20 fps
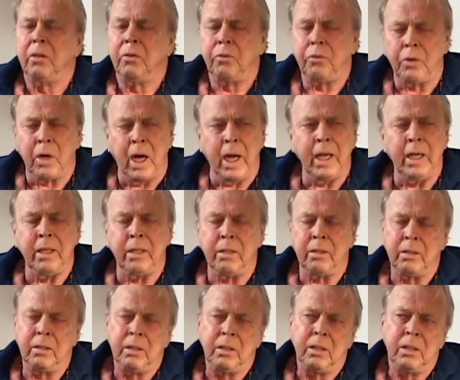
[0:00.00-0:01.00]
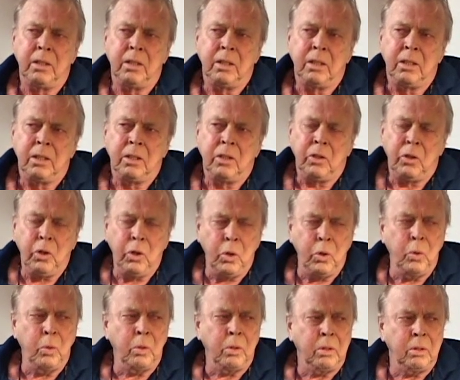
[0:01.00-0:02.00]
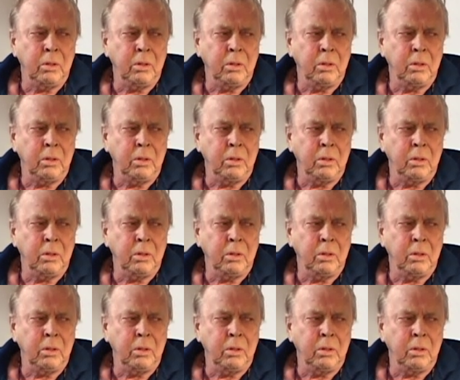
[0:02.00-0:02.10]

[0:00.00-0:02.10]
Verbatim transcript: find new